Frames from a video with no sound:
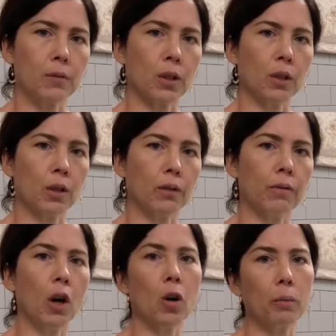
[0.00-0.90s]

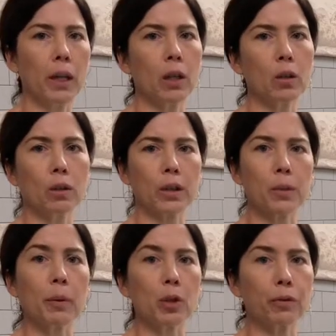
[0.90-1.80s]
of wholemeal or a
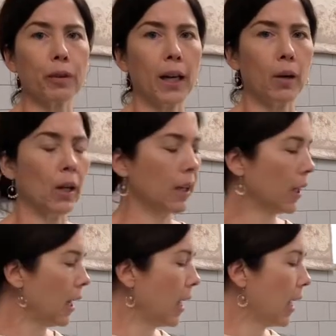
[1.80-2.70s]
spelt flour.
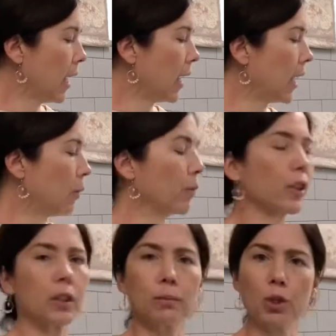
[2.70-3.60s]
We've
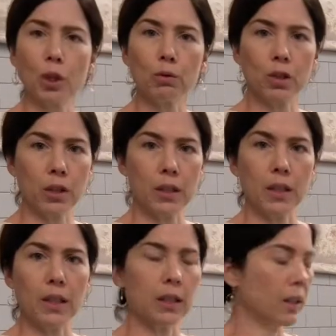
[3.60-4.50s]
got some salt just to
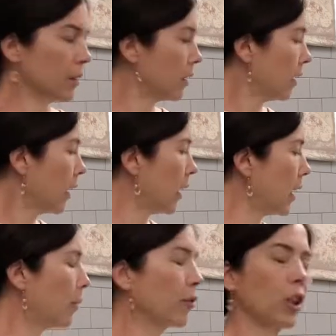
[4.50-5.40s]
season it.
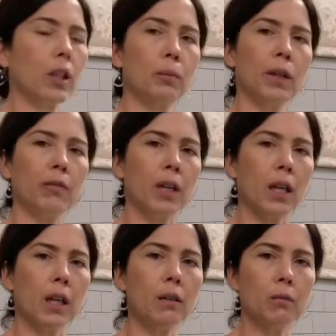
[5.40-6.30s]
I've got a little bit of
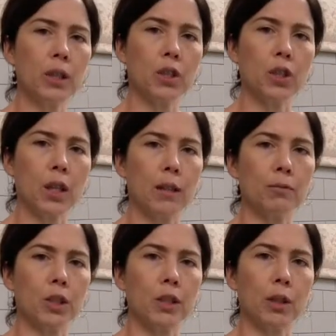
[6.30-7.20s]
vinegar, which
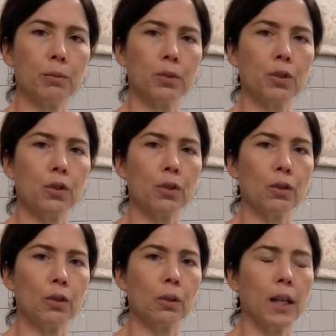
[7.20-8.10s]
just helps to